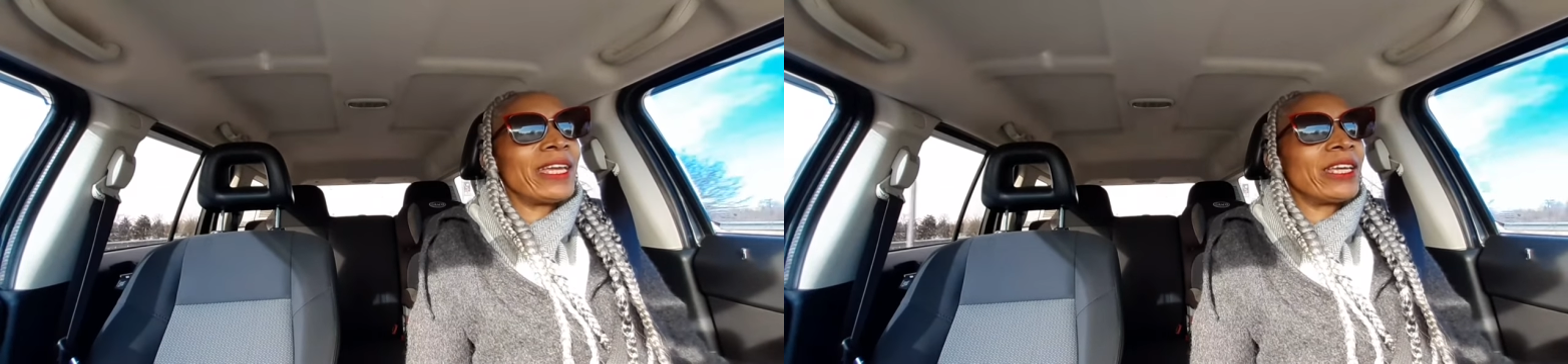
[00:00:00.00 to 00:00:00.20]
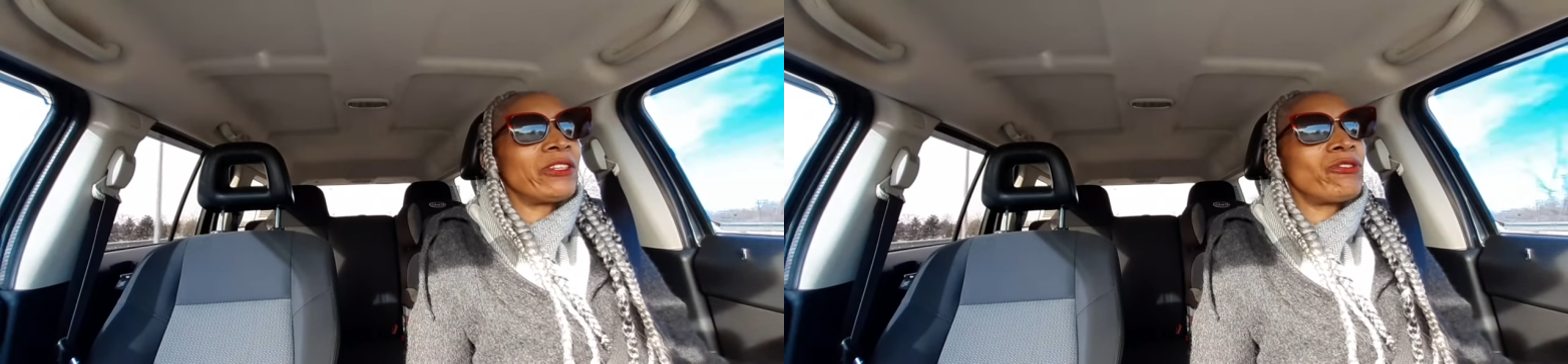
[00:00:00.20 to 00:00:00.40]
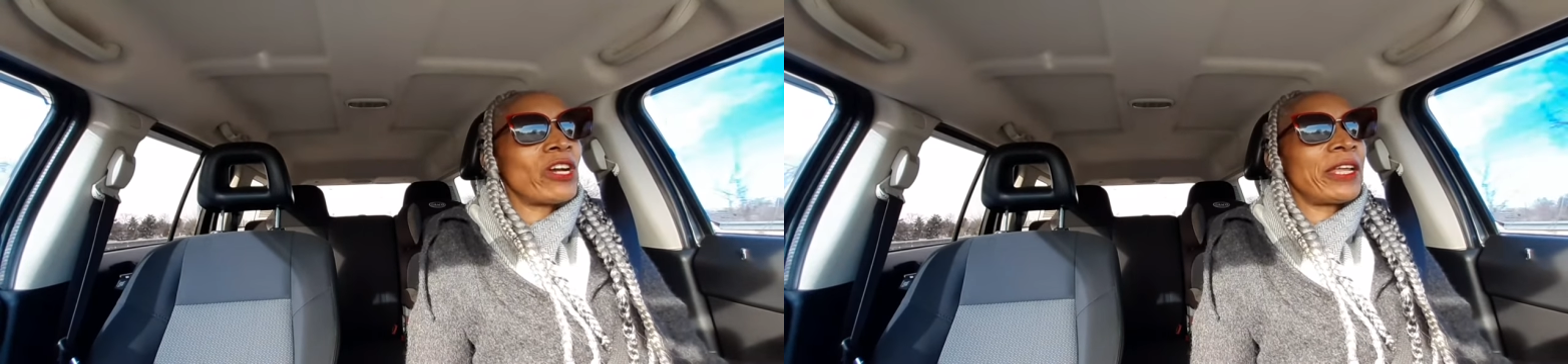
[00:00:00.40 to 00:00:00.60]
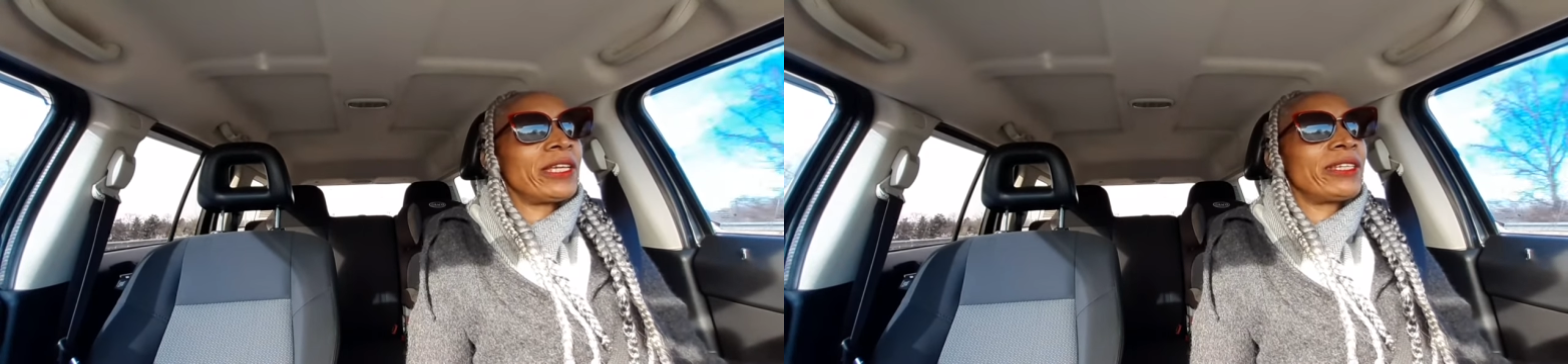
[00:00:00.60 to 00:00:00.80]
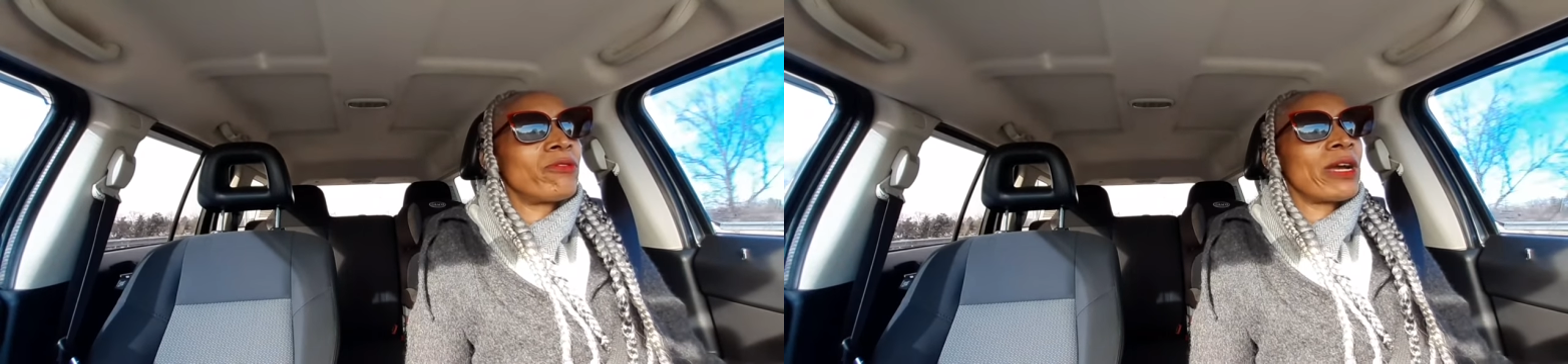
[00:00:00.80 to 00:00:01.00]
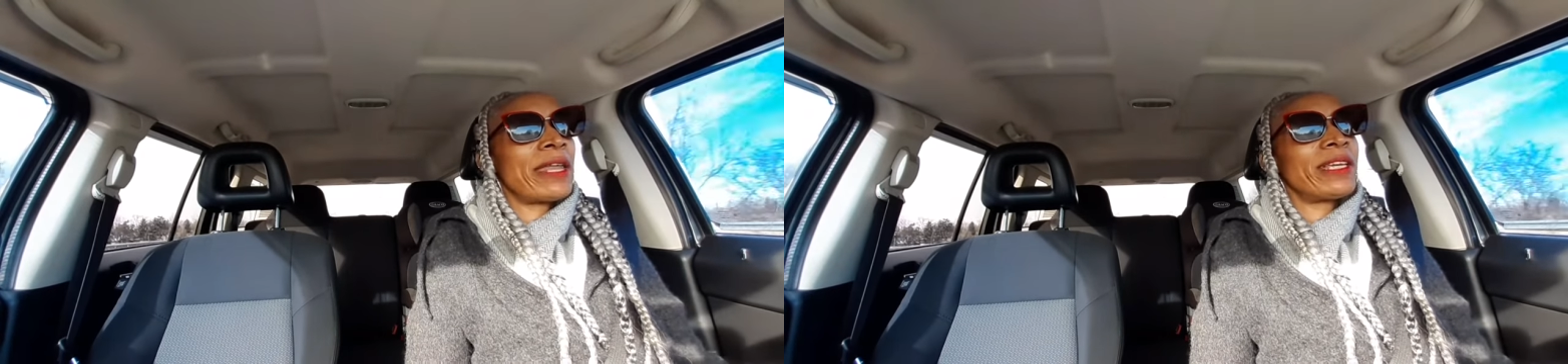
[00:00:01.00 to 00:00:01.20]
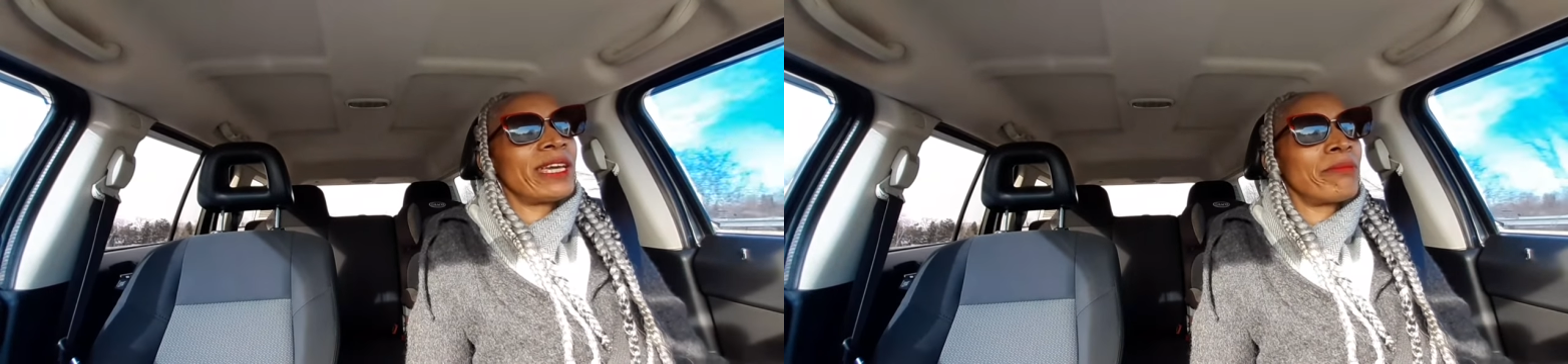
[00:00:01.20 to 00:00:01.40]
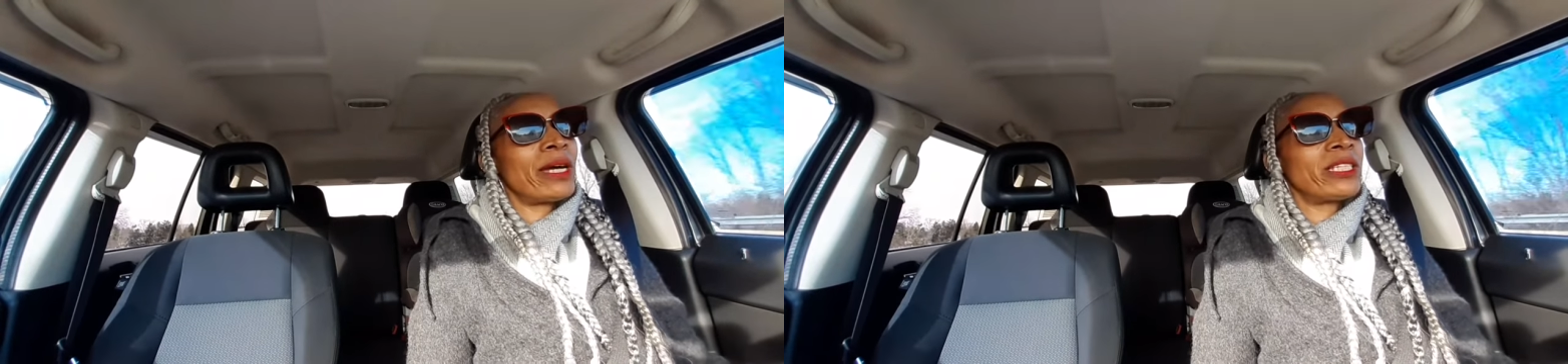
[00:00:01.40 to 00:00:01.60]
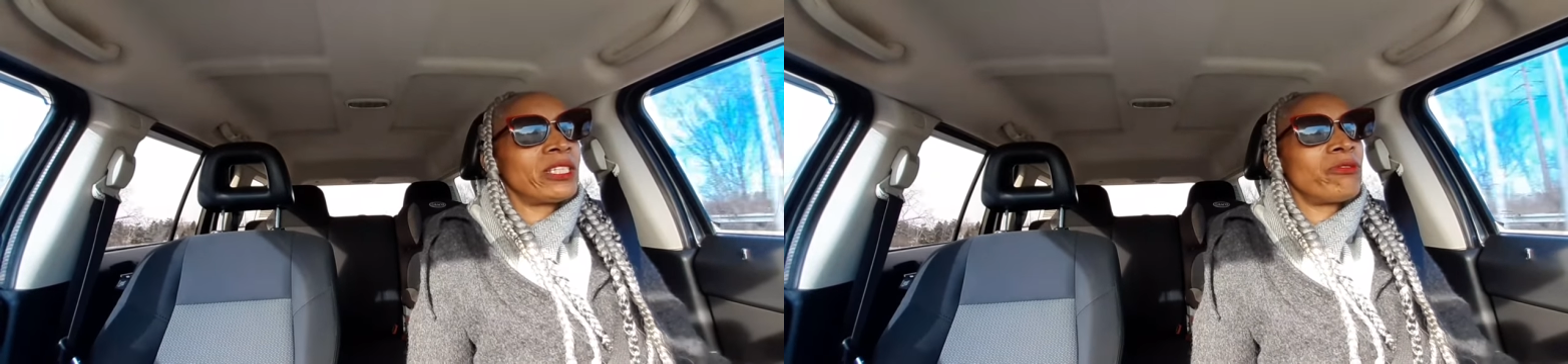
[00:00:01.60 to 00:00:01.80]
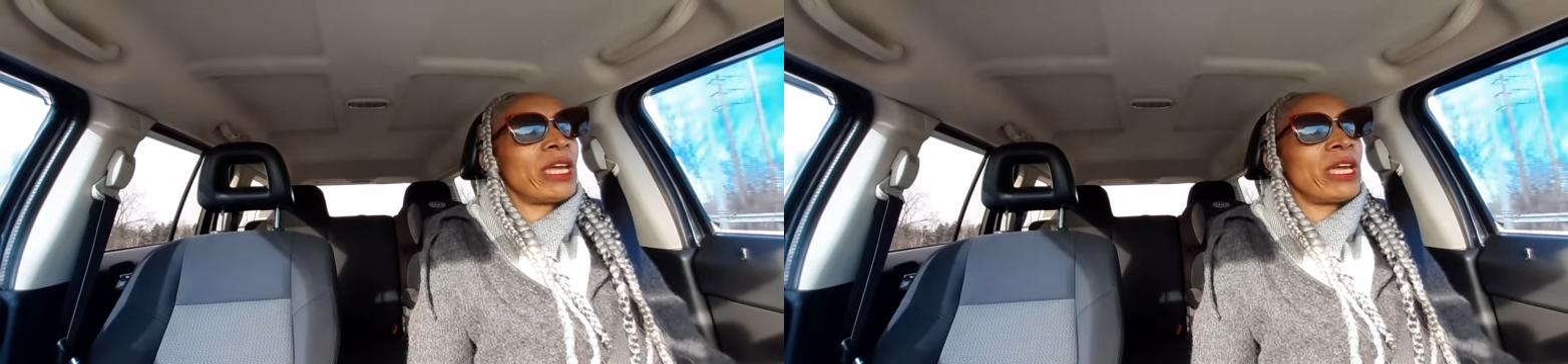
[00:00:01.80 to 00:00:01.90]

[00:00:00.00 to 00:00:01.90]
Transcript: and you try to you got to get much as you